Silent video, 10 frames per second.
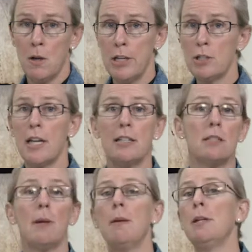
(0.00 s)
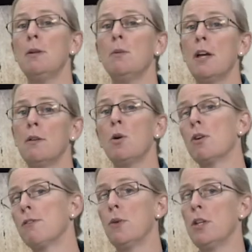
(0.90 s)
All right, so that just might be a
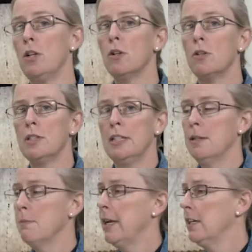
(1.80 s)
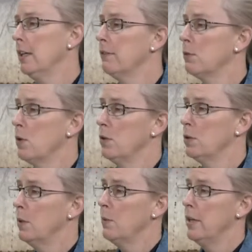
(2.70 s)
workflow that you're using that might kind of throw you,
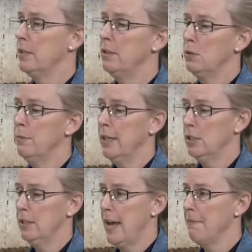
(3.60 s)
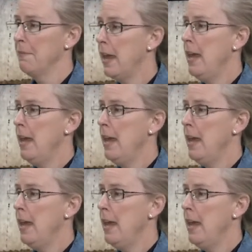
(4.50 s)
so I wanted to mention that.